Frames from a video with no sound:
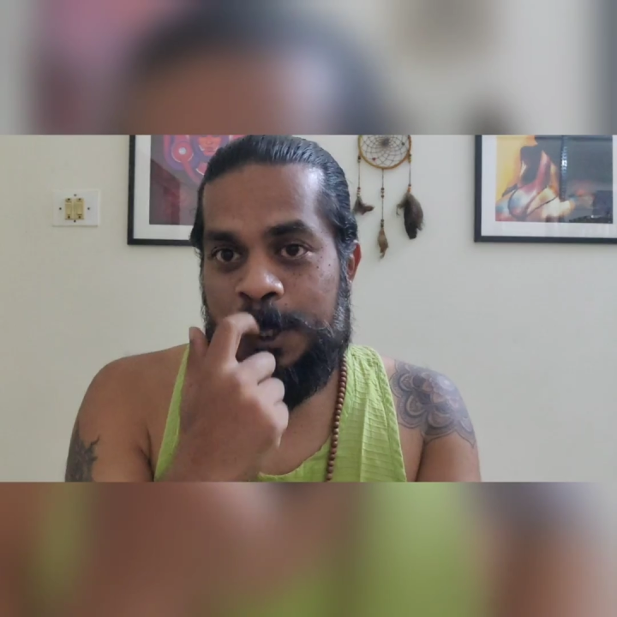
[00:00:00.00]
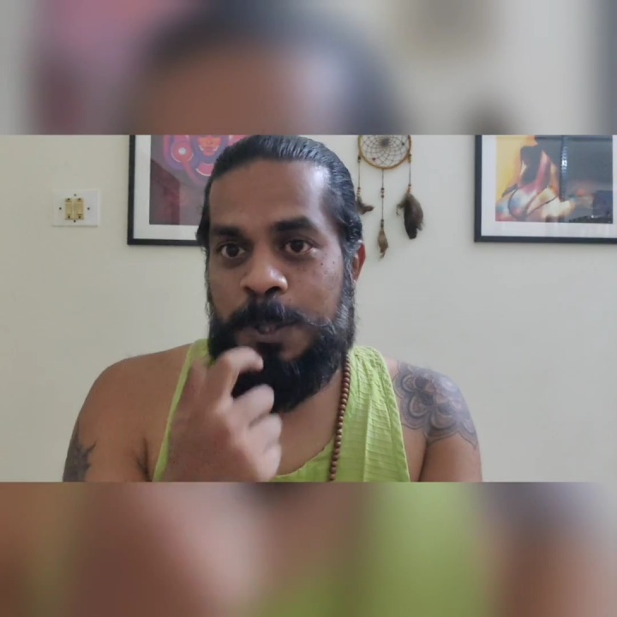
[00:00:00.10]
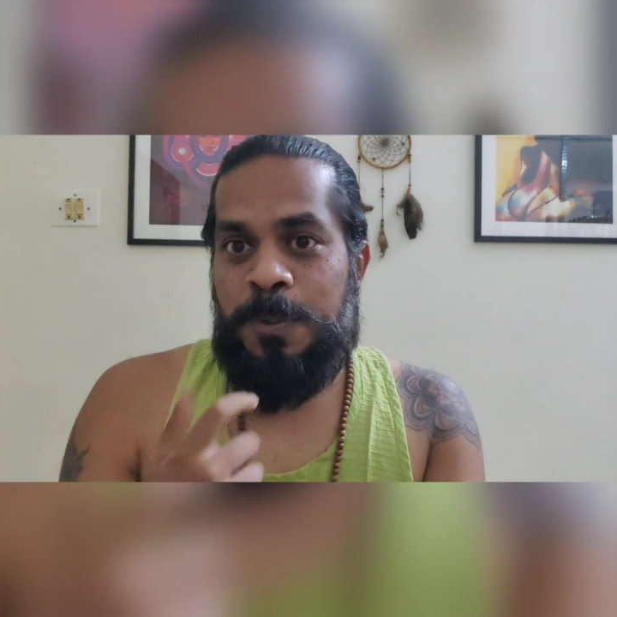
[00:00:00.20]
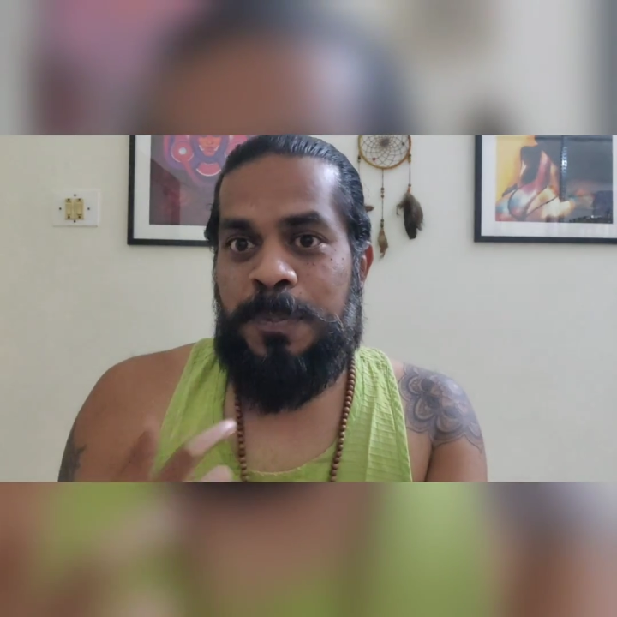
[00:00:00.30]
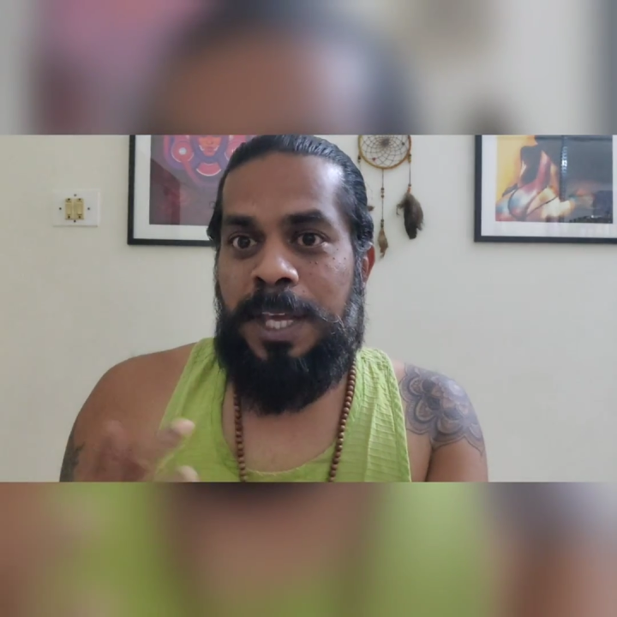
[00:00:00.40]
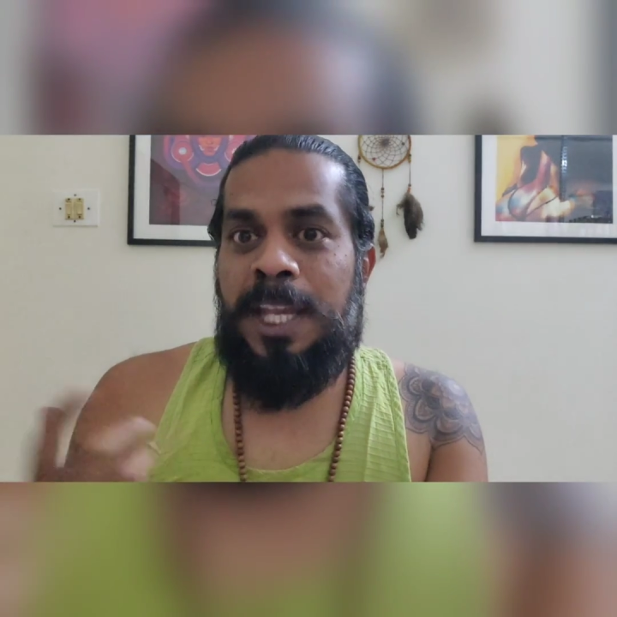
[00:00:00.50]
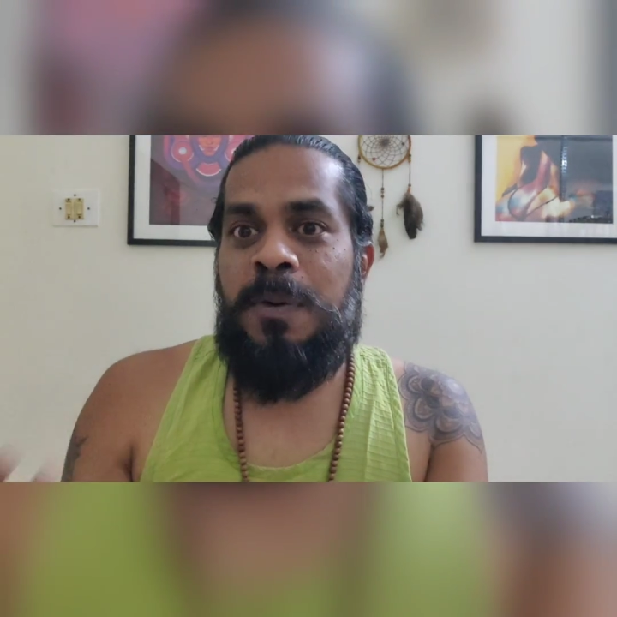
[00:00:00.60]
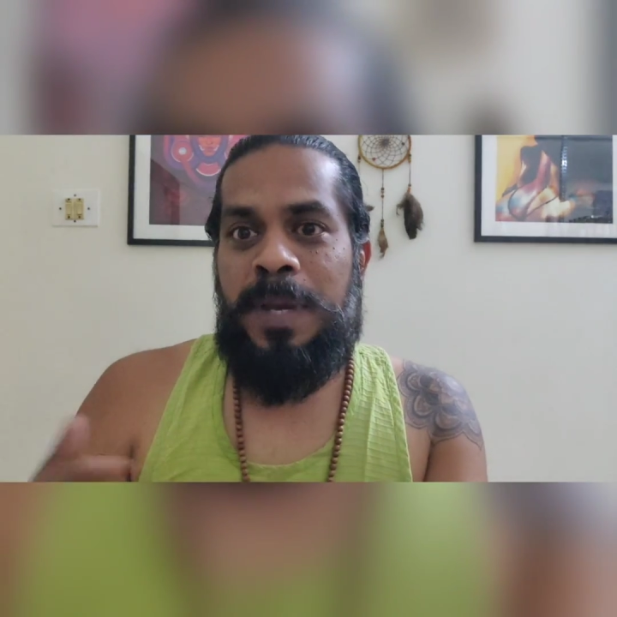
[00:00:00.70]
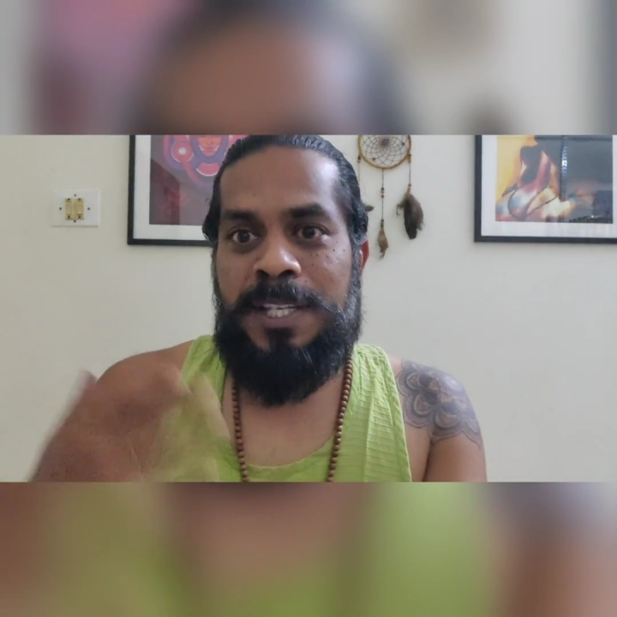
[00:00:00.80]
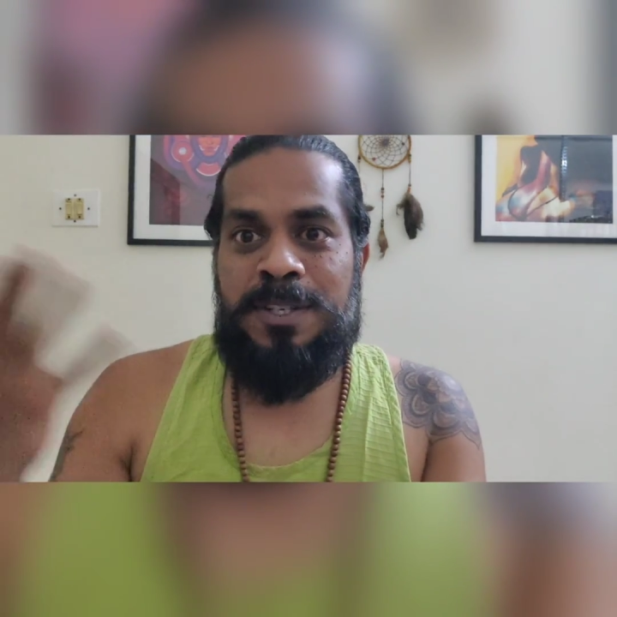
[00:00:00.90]
So in
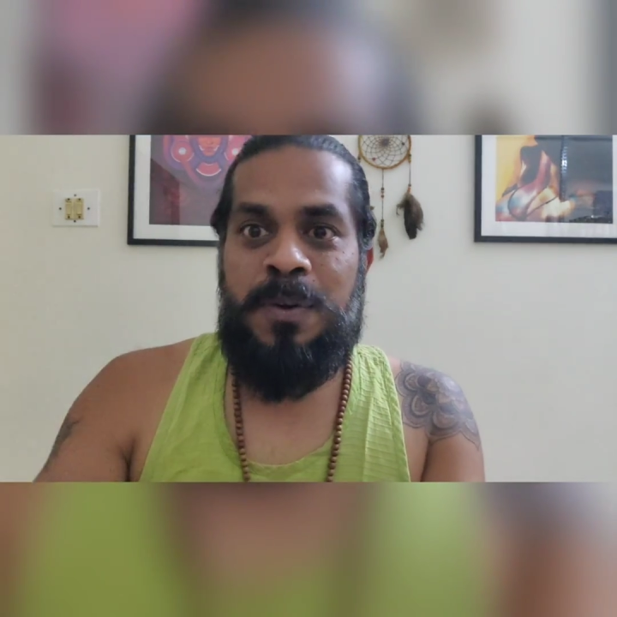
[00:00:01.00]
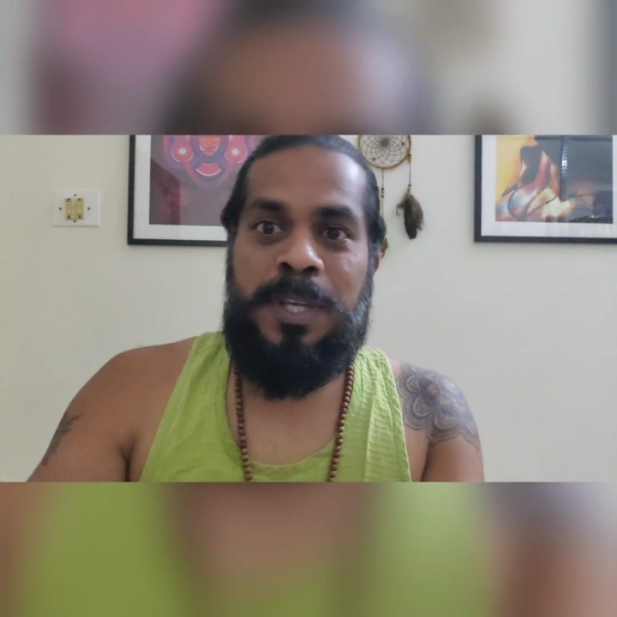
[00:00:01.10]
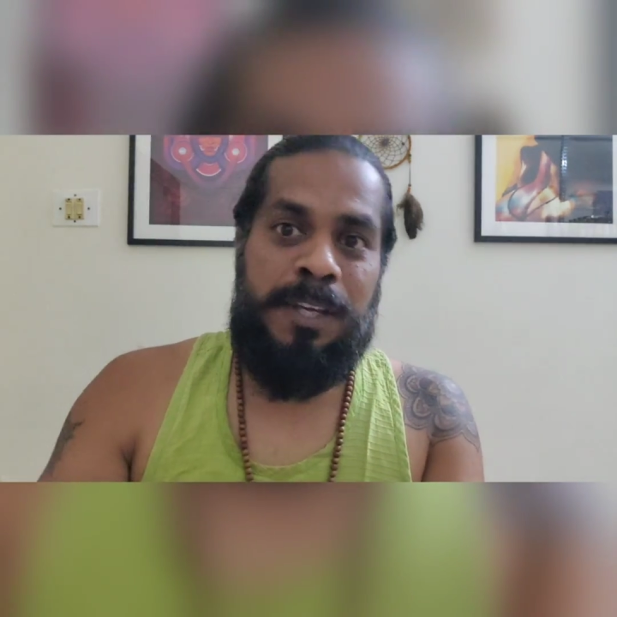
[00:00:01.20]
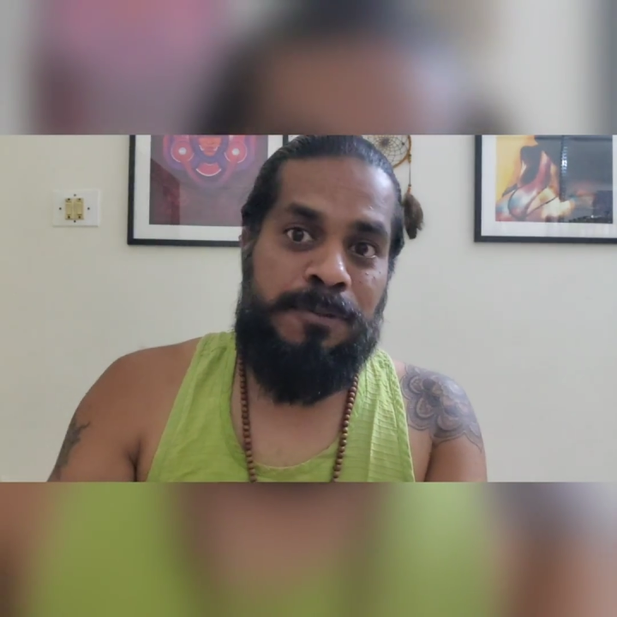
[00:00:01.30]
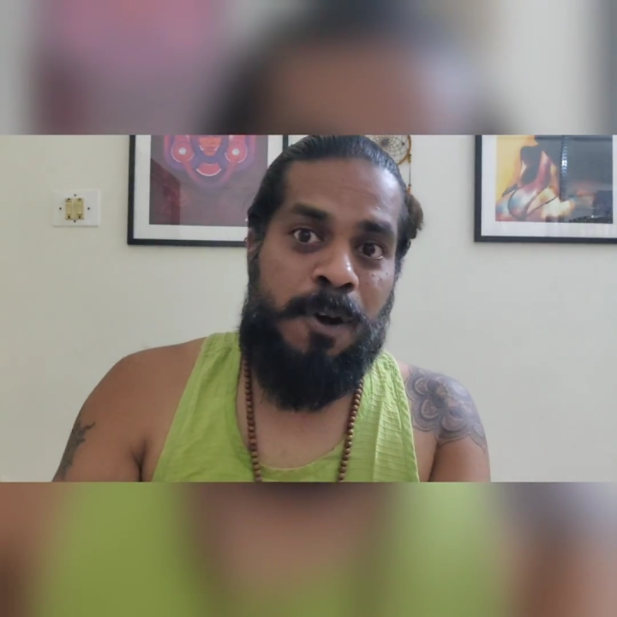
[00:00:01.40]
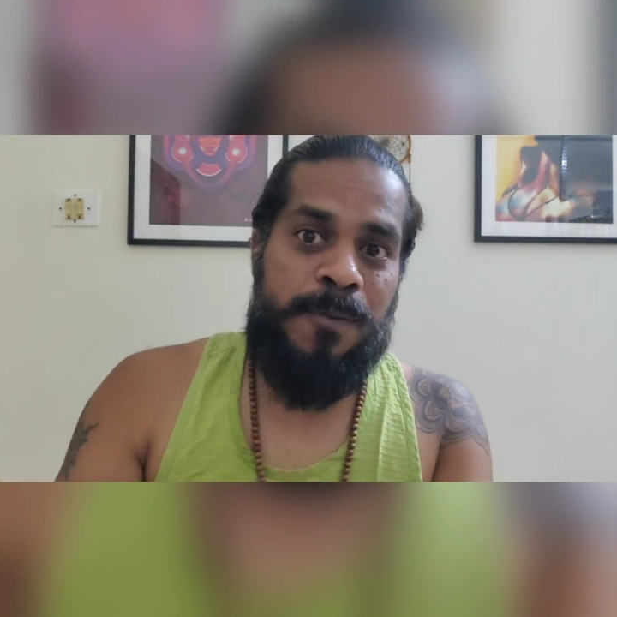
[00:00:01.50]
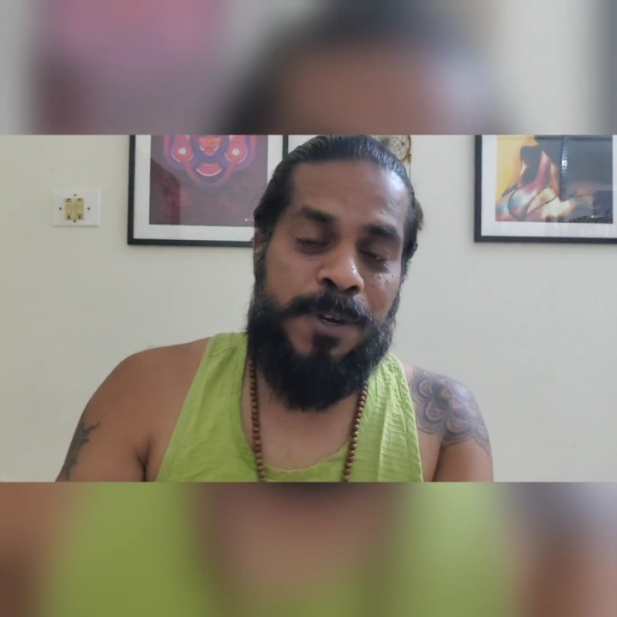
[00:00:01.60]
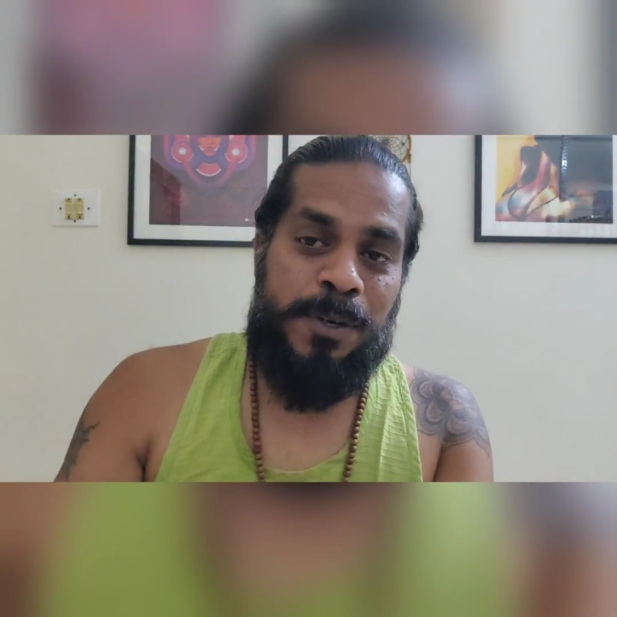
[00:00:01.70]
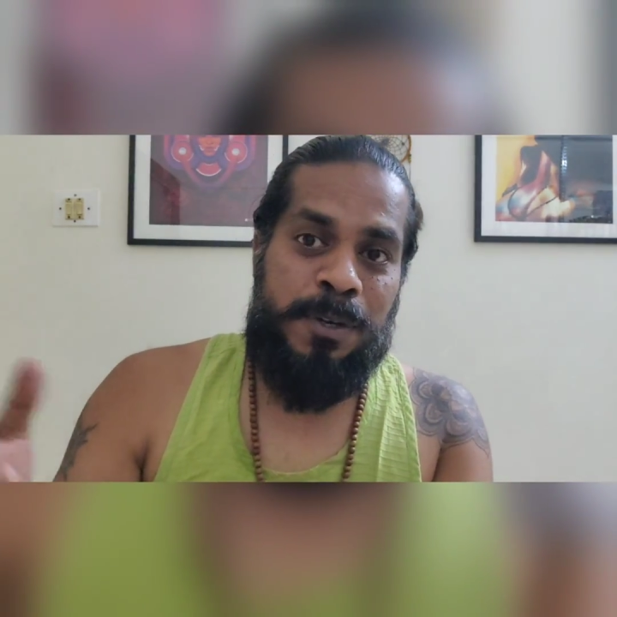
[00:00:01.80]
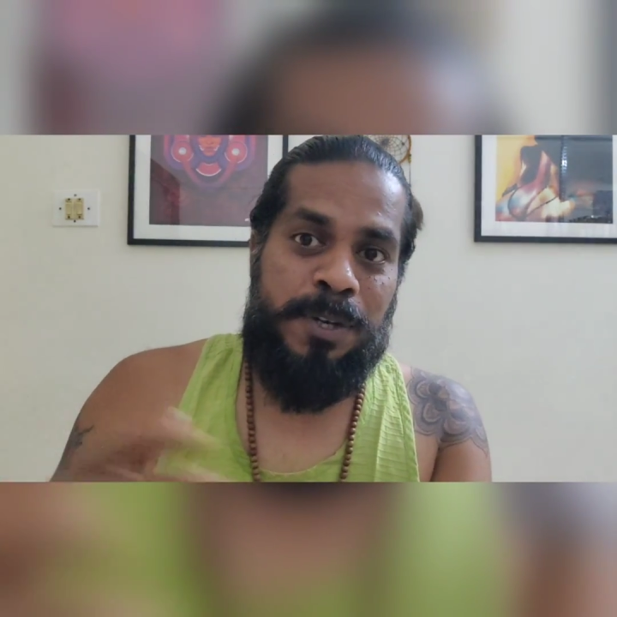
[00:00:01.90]
a way, it's looking forward,